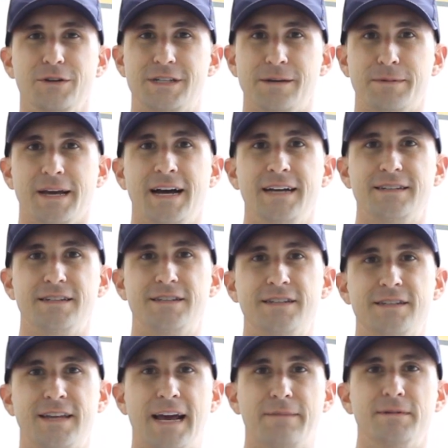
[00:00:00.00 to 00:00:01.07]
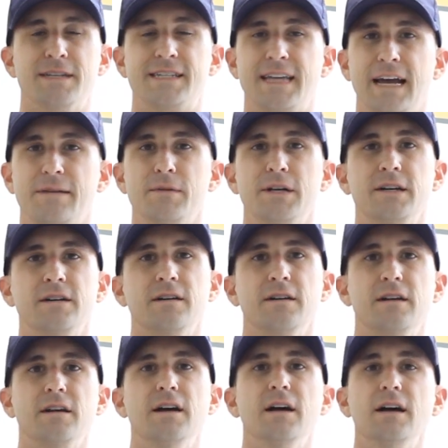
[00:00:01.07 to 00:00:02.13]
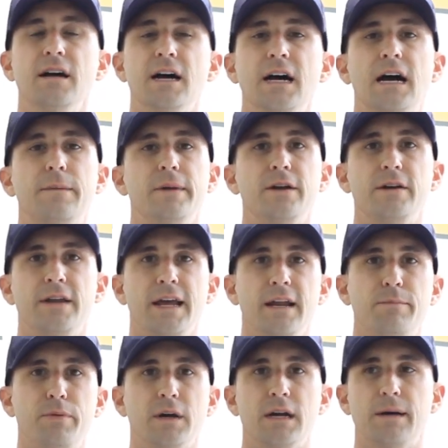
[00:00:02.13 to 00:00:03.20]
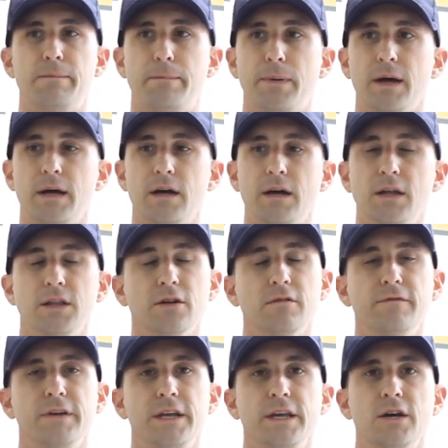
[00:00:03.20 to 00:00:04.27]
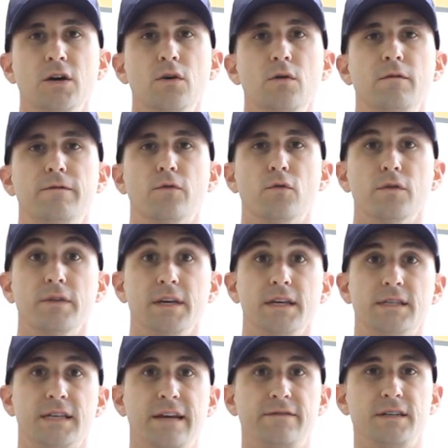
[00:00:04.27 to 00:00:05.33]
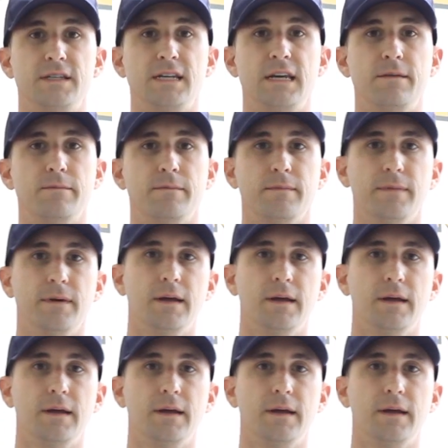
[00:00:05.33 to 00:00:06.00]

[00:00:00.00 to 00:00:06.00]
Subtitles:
What's up, guys? This is Captain Stackmiller. I'm here today to put up a little video for the safety team.